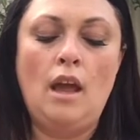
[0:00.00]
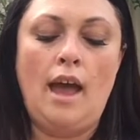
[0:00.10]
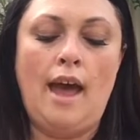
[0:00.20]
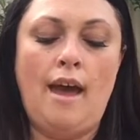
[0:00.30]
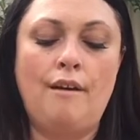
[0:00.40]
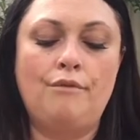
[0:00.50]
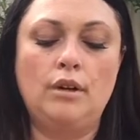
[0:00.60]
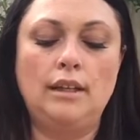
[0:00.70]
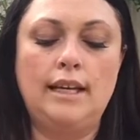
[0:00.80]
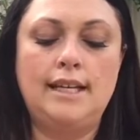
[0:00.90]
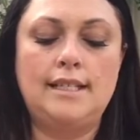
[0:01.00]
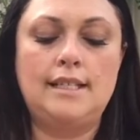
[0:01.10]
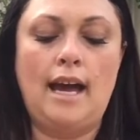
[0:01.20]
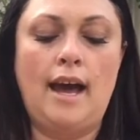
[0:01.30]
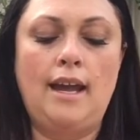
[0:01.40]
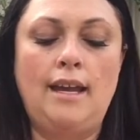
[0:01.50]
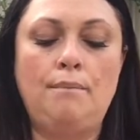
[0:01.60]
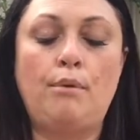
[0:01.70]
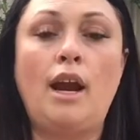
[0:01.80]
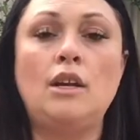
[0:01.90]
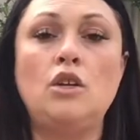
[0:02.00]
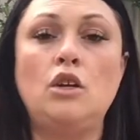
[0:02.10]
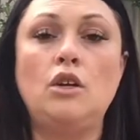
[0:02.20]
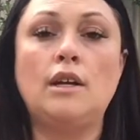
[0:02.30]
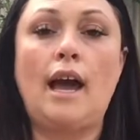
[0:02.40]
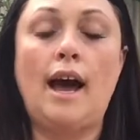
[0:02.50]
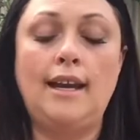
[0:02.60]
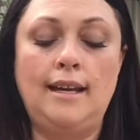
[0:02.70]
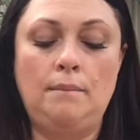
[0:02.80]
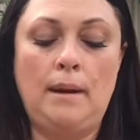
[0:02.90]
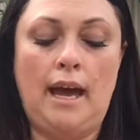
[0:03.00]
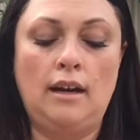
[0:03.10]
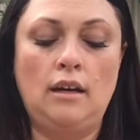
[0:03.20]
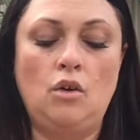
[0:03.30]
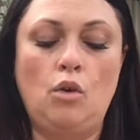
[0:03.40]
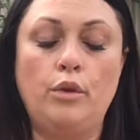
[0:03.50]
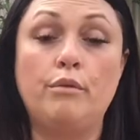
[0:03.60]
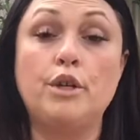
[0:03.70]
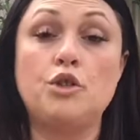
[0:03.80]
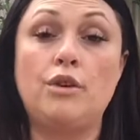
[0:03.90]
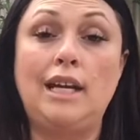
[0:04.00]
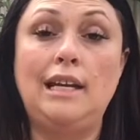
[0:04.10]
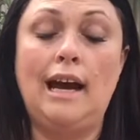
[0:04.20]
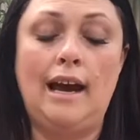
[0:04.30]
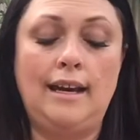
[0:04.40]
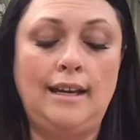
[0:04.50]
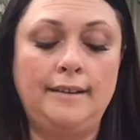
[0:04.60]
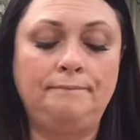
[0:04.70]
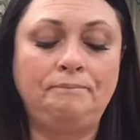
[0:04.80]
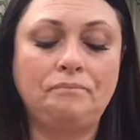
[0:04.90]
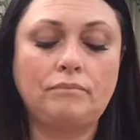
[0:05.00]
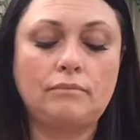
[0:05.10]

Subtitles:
have released a brand new cardigan pattern called the Retreat Cardigan.